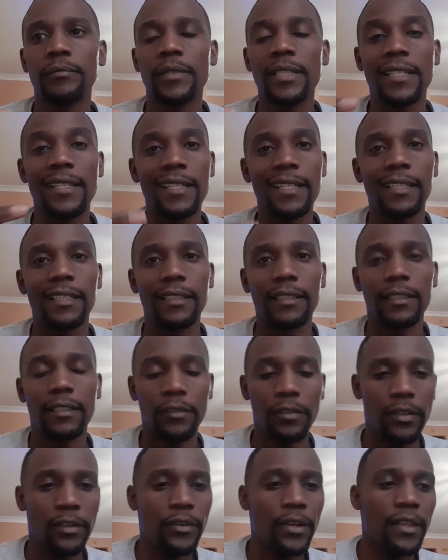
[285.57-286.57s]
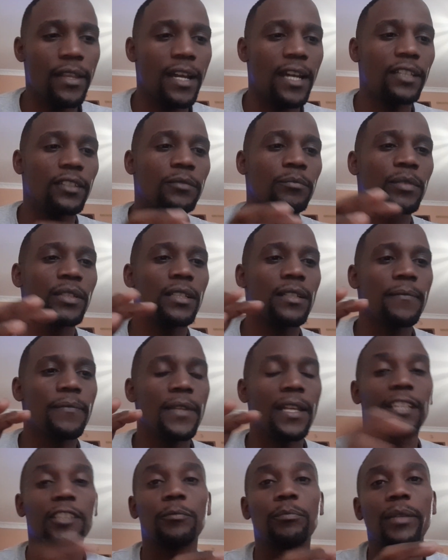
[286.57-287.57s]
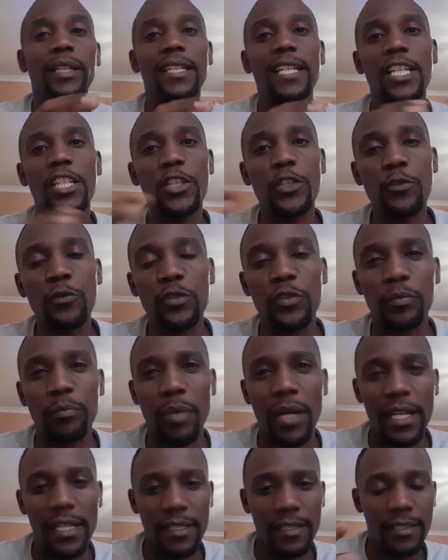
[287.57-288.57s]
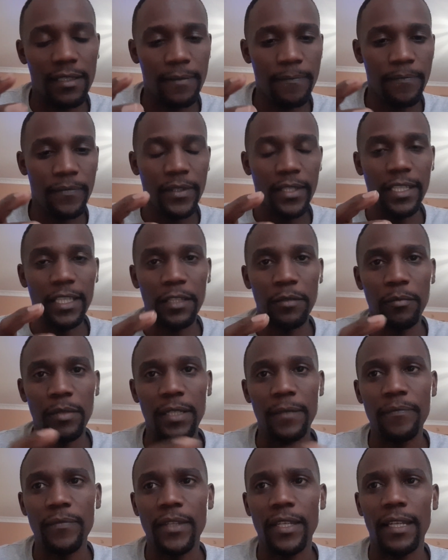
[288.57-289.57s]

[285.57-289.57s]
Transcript: deal, or rather has played a huge part in me.